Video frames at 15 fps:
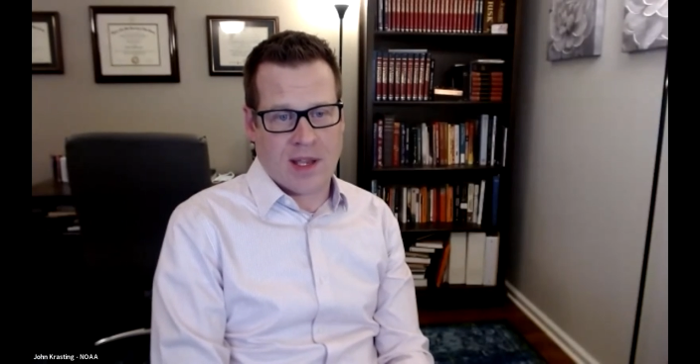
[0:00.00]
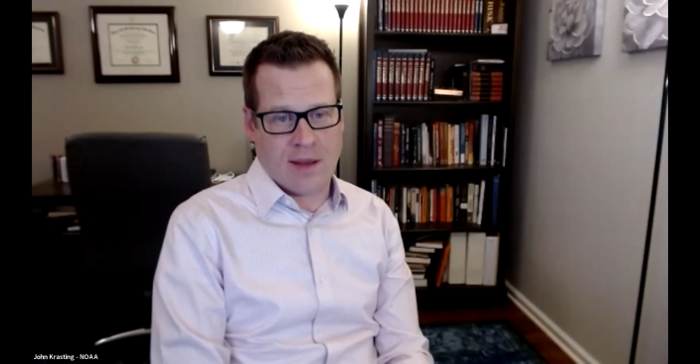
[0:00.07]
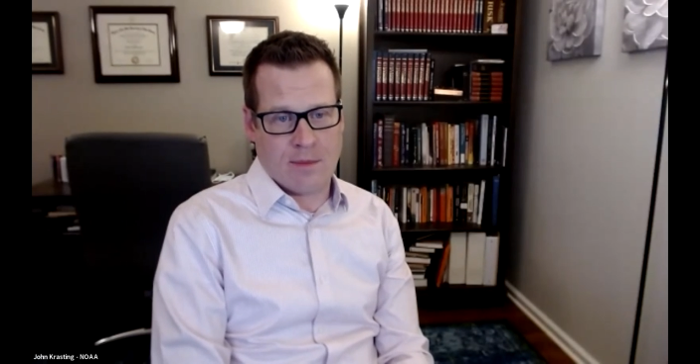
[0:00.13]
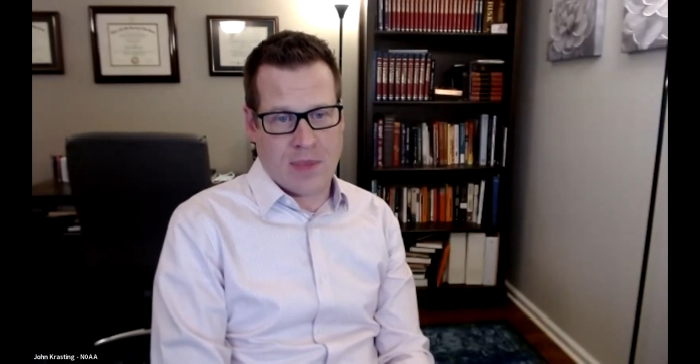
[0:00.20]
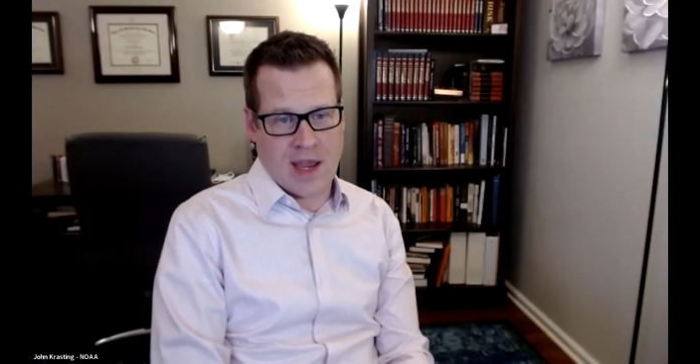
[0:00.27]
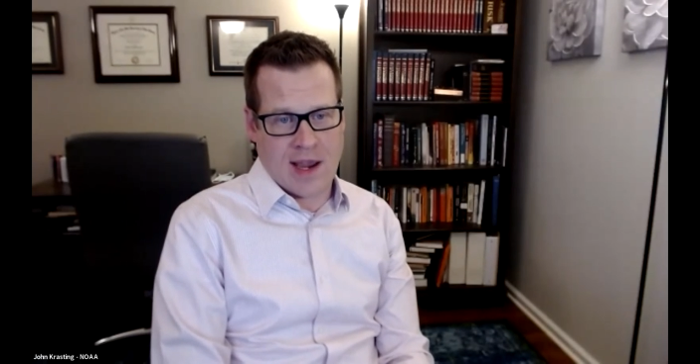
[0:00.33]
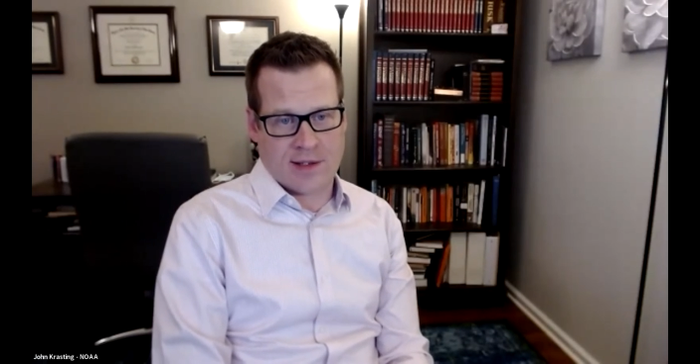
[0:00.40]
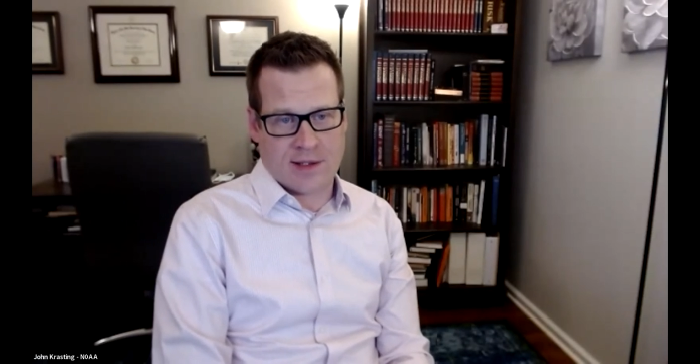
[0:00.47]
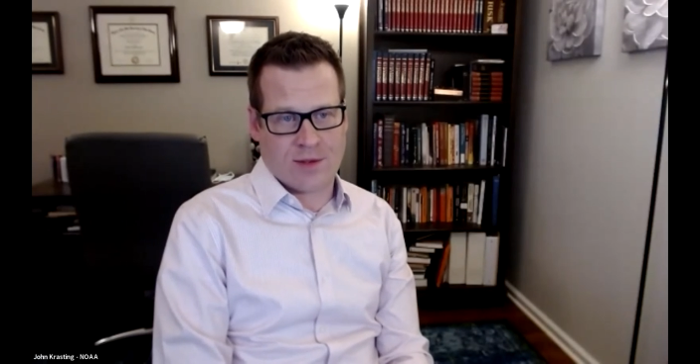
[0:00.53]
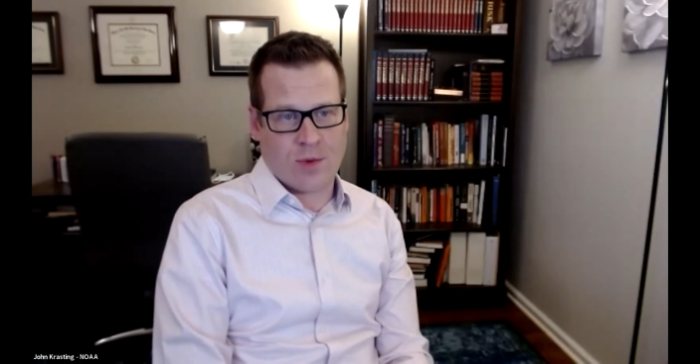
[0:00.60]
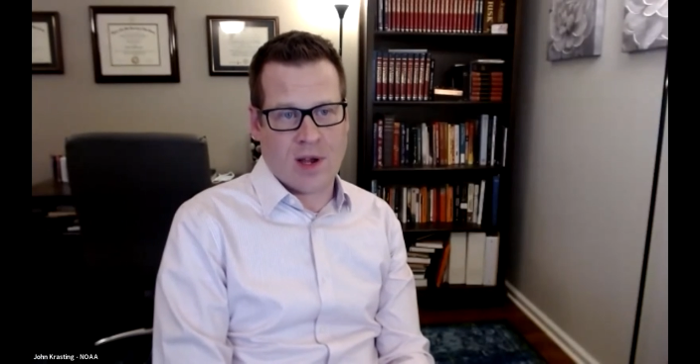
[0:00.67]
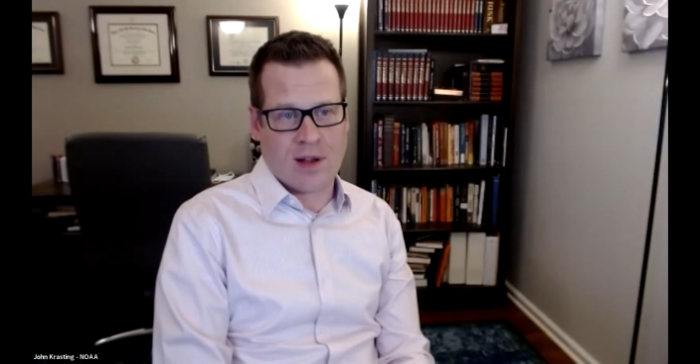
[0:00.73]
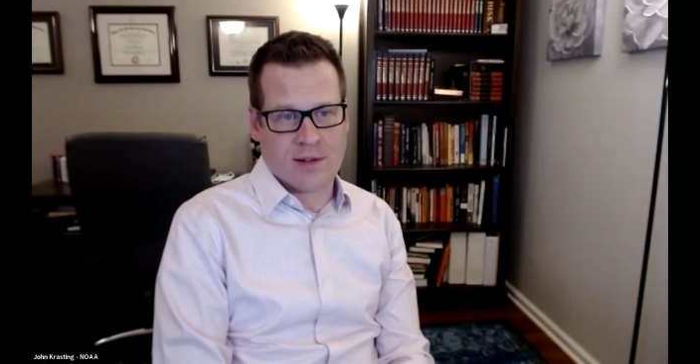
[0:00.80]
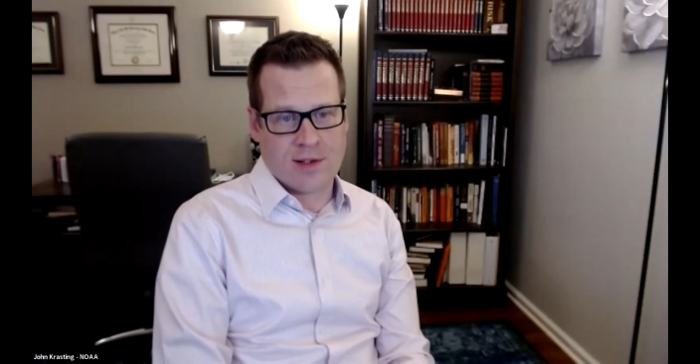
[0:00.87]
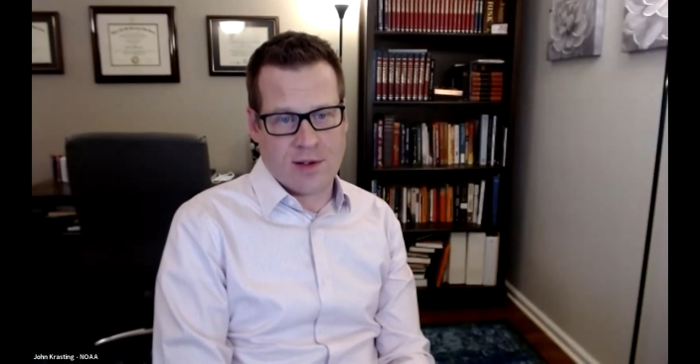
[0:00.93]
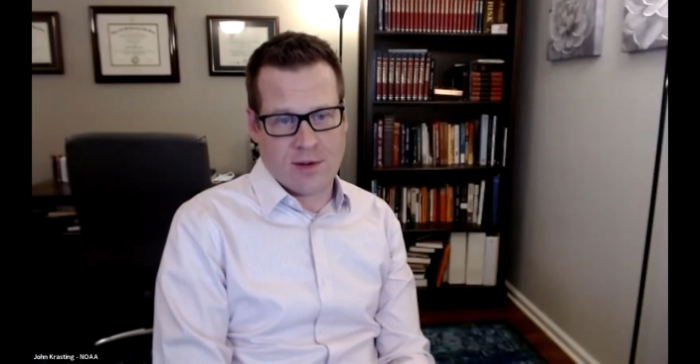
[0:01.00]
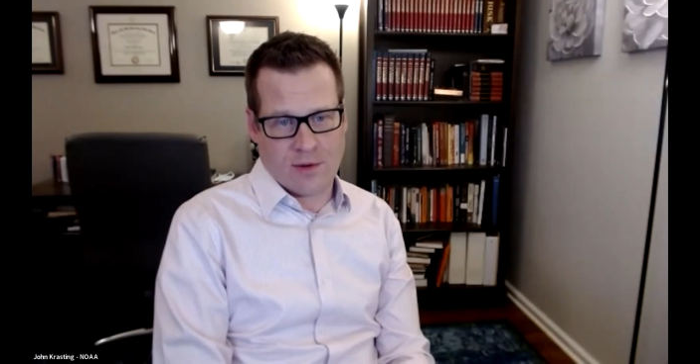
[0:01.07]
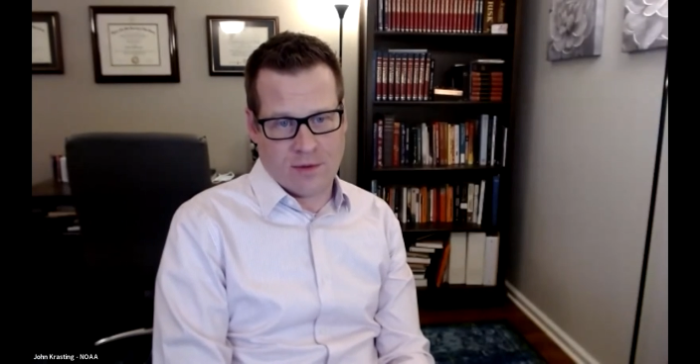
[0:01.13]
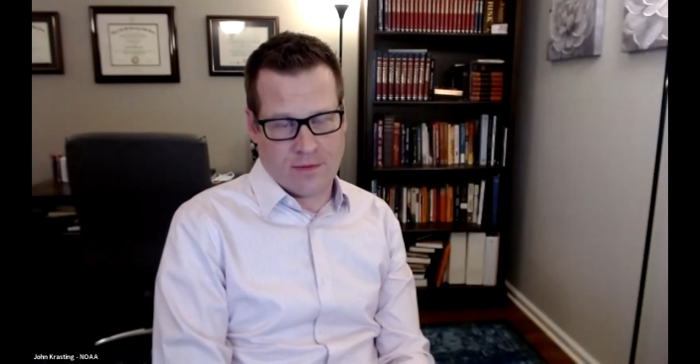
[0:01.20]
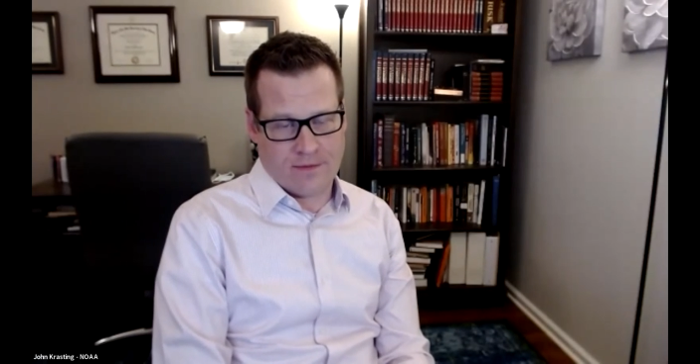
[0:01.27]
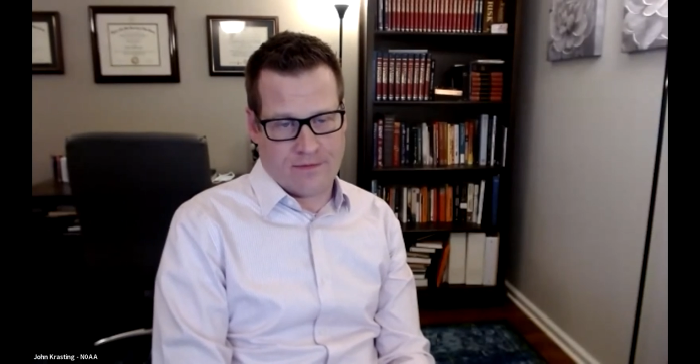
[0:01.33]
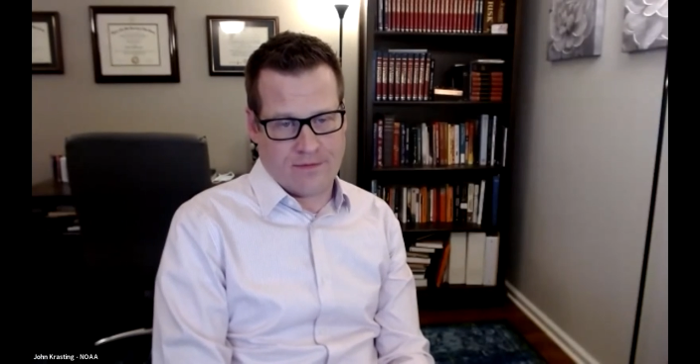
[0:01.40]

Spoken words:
impact as well too.